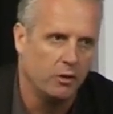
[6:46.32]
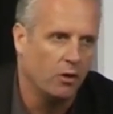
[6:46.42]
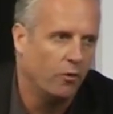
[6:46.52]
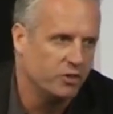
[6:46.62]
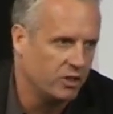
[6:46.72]

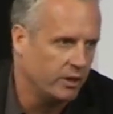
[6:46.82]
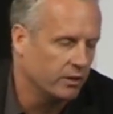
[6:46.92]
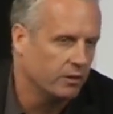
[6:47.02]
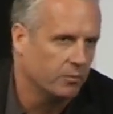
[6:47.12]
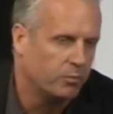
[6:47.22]
and obviously
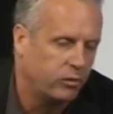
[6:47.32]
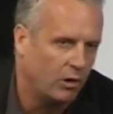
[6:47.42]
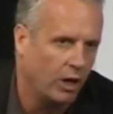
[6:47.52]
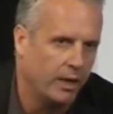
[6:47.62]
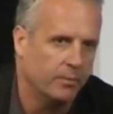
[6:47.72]
the, the
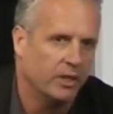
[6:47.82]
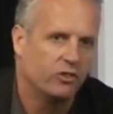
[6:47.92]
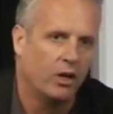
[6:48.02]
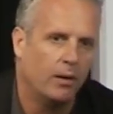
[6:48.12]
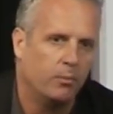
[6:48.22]
prime
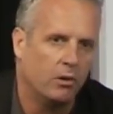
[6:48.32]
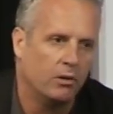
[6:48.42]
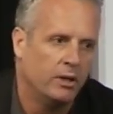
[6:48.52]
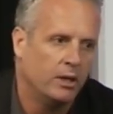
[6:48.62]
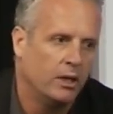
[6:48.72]

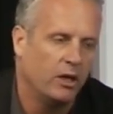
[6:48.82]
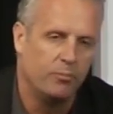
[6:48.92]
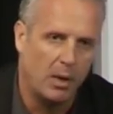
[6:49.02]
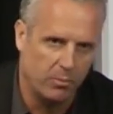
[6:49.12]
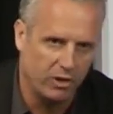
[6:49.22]
example
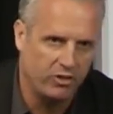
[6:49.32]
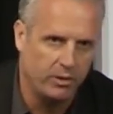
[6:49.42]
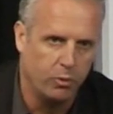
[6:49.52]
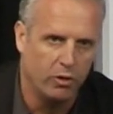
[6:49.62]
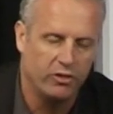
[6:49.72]
of publicity